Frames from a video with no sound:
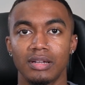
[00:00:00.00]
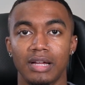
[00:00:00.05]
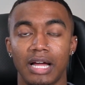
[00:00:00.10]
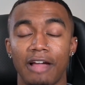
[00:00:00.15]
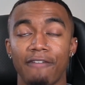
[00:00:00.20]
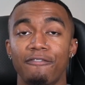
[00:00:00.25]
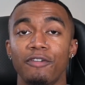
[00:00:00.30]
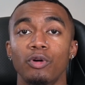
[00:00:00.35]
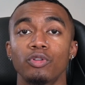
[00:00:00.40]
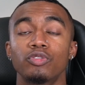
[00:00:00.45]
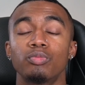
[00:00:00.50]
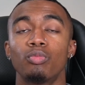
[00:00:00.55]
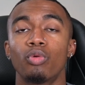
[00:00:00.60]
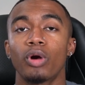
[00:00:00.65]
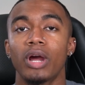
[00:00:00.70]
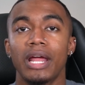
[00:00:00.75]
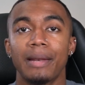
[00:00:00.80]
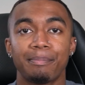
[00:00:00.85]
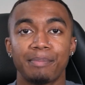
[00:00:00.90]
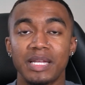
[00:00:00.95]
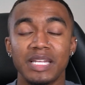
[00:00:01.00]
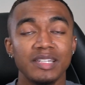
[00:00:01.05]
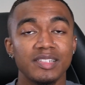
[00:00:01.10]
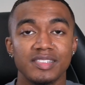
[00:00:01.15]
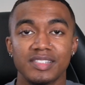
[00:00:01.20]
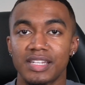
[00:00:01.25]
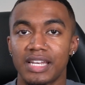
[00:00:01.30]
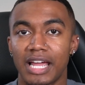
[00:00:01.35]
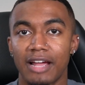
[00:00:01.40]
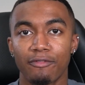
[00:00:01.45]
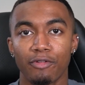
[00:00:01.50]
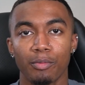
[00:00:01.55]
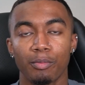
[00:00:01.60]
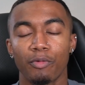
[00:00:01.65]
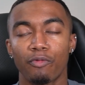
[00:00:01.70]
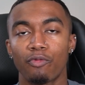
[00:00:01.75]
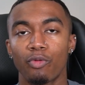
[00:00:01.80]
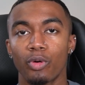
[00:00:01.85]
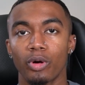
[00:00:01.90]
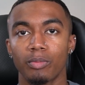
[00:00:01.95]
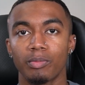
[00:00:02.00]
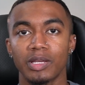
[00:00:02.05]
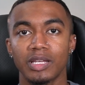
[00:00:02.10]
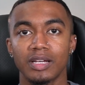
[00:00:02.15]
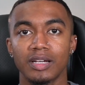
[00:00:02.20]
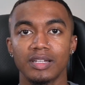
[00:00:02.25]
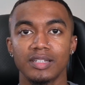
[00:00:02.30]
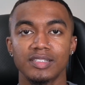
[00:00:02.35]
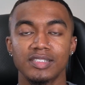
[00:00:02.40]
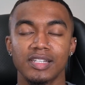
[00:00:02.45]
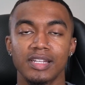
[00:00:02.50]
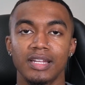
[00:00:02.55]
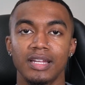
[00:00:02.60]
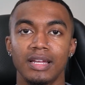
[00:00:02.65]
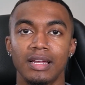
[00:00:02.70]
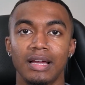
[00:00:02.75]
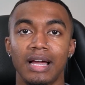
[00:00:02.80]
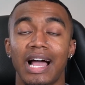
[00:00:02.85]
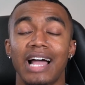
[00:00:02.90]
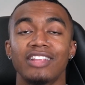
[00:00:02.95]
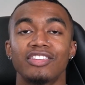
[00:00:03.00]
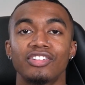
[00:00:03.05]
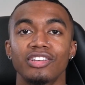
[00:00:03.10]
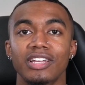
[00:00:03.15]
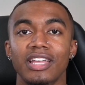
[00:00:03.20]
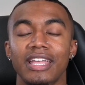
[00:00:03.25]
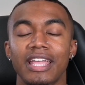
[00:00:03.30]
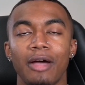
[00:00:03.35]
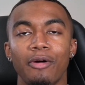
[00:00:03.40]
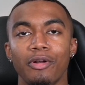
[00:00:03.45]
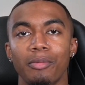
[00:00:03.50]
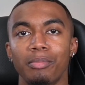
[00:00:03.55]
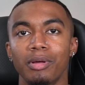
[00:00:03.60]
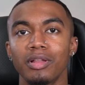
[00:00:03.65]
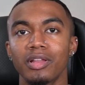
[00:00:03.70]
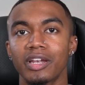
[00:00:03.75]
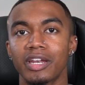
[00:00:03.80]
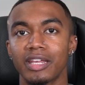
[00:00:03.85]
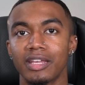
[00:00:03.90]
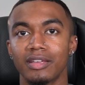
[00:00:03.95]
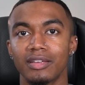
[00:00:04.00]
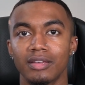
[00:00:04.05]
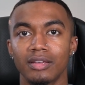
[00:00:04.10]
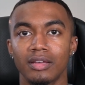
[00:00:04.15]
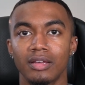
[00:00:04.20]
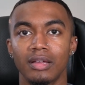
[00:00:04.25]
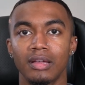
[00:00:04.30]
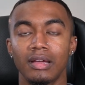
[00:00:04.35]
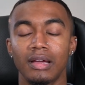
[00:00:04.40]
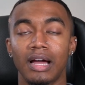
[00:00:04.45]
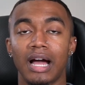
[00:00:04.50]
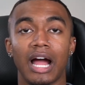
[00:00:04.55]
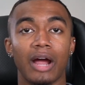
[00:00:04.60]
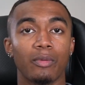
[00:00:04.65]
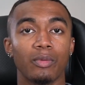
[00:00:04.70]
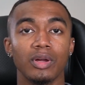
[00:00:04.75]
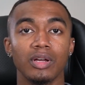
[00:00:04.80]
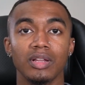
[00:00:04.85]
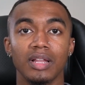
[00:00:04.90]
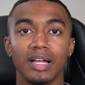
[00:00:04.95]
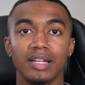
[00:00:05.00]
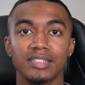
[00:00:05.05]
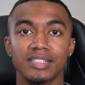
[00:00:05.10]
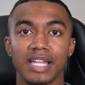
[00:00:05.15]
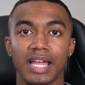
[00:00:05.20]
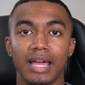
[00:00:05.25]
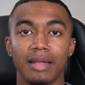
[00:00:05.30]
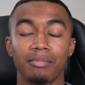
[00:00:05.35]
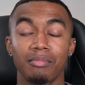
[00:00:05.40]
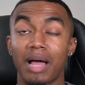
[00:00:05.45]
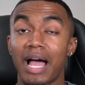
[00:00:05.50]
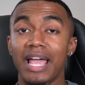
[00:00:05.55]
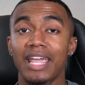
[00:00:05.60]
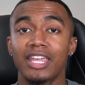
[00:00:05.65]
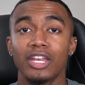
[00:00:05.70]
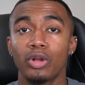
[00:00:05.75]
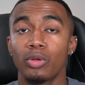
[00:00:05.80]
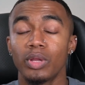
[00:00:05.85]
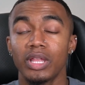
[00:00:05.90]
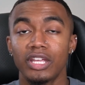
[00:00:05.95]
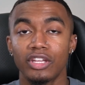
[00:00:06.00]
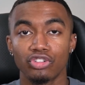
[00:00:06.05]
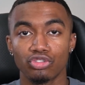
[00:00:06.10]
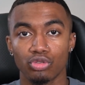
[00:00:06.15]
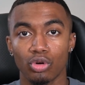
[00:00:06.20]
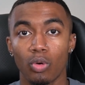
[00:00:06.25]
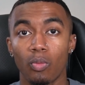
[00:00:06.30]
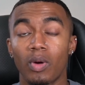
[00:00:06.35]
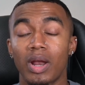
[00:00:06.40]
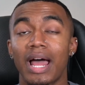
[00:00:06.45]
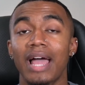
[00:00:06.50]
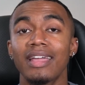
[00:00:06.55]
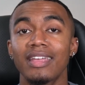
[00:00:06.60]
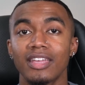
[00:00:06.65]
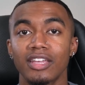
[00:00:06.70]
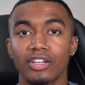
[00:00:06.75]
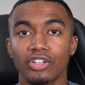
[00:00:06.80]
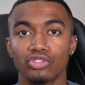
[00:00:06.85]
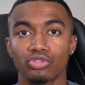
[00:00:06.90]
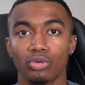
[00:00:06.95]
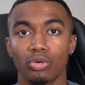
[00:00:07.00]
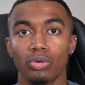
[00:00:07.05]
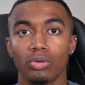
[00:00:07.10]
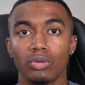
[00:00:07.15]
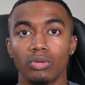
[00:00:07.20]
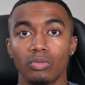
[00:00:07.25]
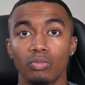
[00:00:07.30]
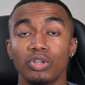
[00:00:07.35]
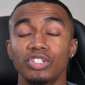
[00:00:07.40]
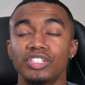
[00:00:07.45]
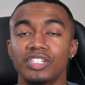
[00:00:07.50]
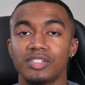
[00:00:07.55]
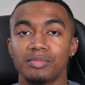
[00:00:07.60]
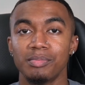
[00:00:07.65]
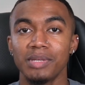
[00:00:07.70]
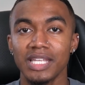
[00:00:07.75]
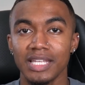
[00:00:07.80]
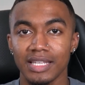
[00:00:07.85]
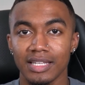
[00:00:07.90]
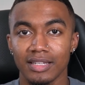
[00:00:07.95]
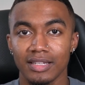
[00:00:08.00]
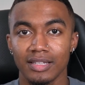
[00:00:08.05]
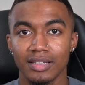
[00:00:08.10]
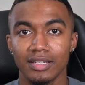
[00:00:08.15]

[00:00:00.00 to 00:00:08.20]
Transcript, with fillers: I felt more at peace than ever before because I took accountability. I realized that I can only control what I can control, which is me.